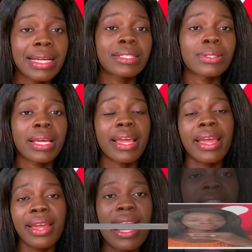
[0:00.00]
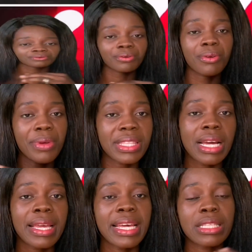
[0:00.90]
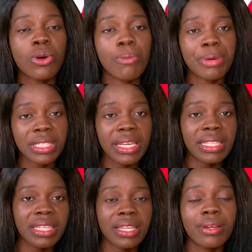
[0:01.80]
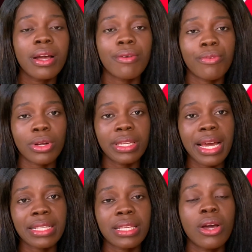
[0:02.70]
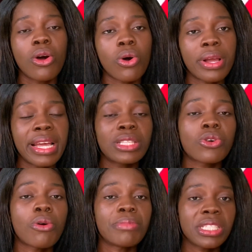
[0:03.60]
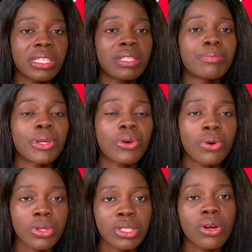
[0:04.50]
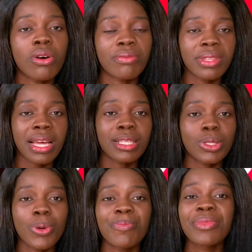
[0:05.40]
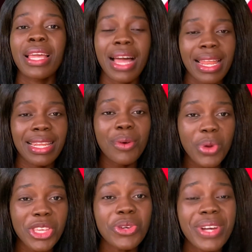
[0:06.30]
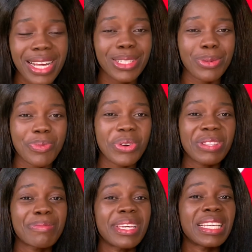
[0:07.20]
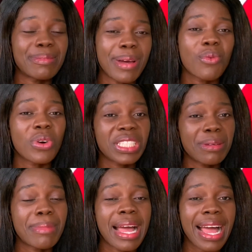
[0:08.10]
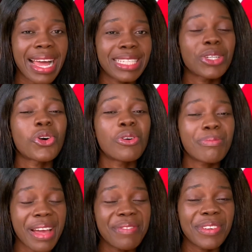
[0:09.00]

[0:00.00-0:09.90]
ads to the end, the creator gets compensated for that or gets commissions because of that. So another way you can support me is by watching my ad on my